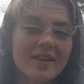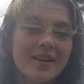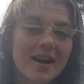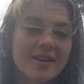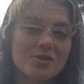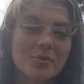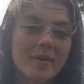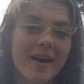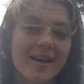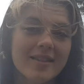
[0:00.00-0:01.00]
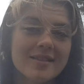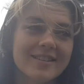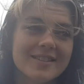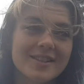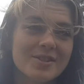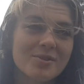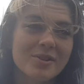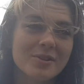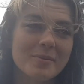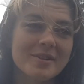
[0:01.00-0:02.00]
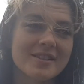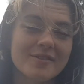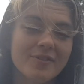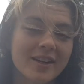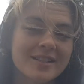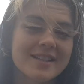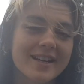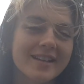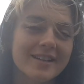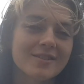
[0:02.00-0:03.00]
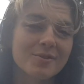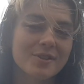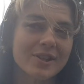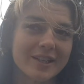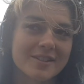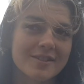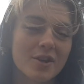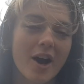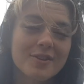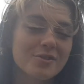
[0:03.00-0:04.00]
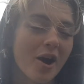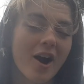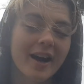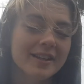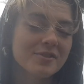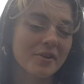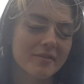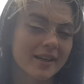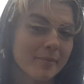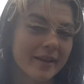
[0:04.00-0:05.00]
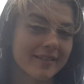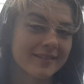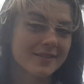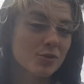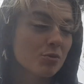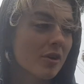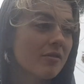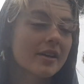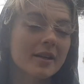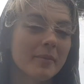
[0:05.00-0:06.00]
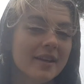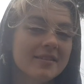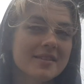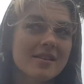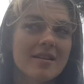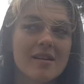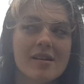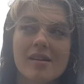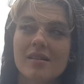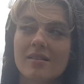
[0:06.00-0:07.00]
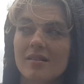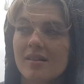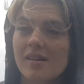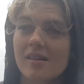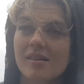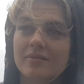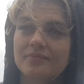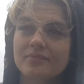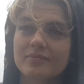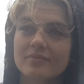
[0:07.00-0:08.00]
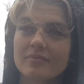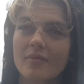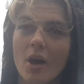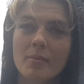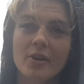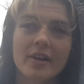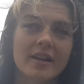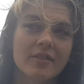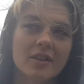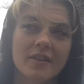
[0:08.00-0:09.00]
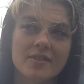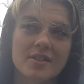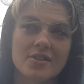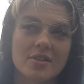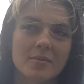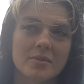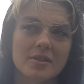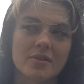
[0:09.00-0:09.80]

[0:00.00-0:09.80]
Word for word: can't do math, 62 kilometers in a day is ludicrous. I highly don't recommend. Not recommend. Are you regretting this decision? I'm regretting every life decision up until